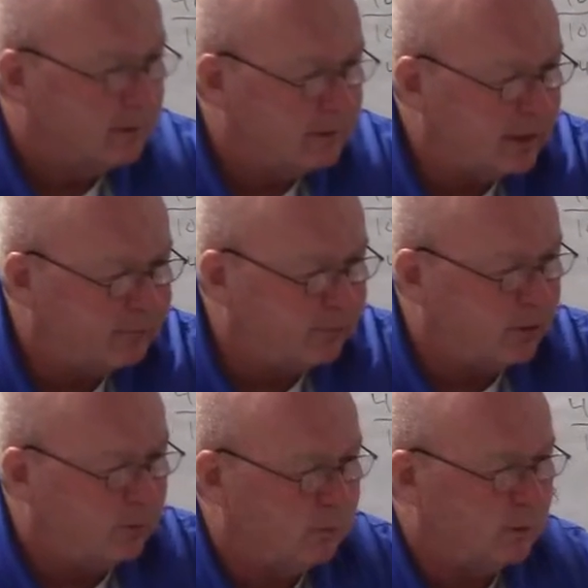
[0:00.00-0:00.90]
That's for
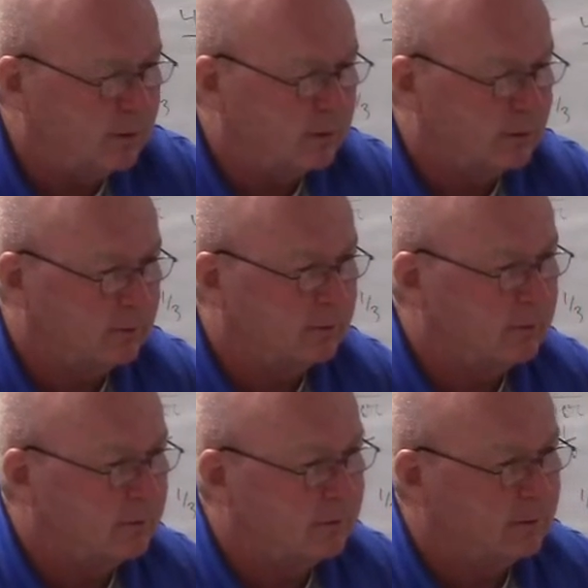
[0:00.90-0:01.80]
homework.
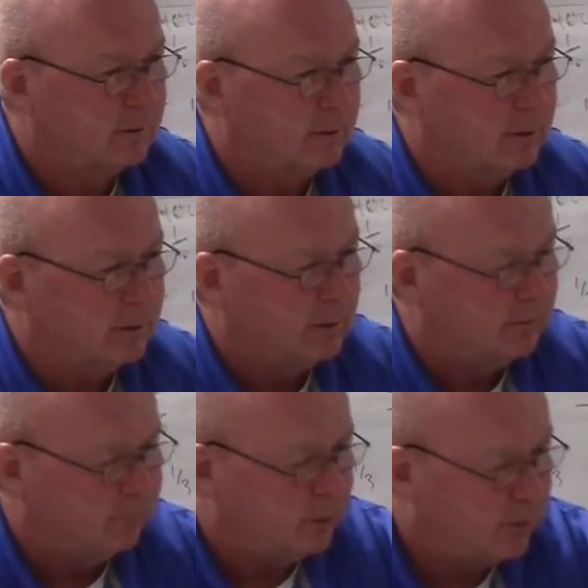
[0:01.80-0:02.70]

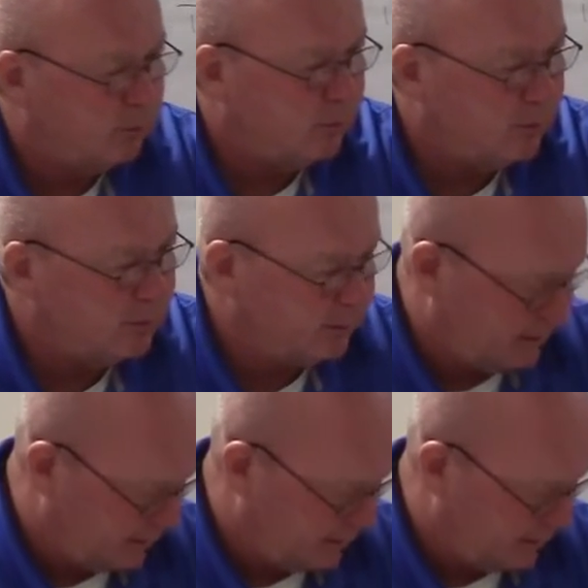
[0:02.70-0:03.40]
For homework,